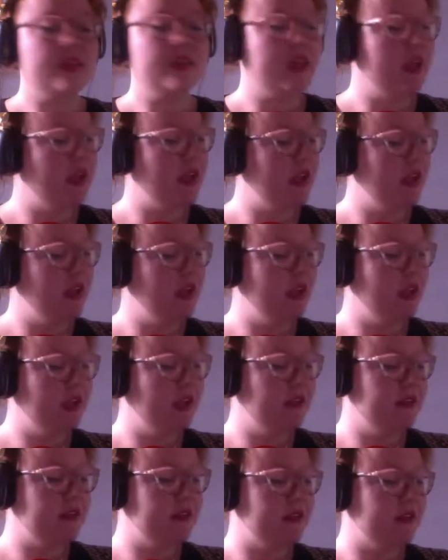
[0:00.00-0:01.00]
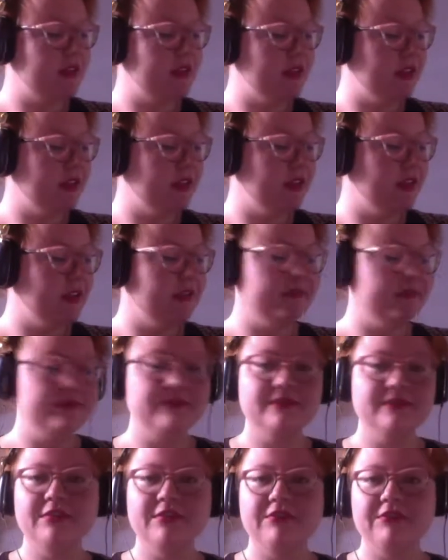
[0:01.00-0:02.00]
And the
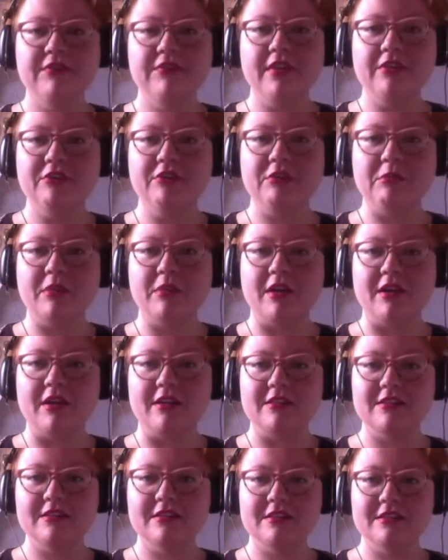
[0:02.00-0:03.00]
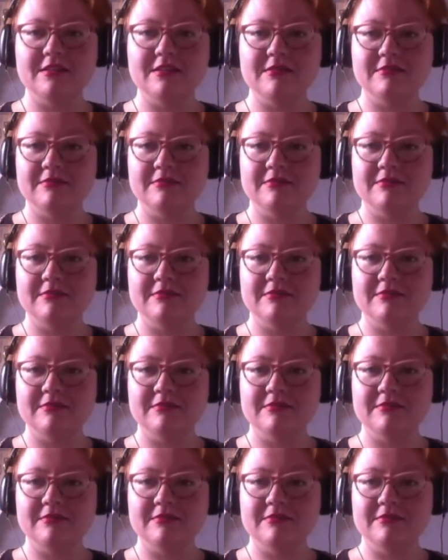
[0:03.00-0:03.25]
5th box.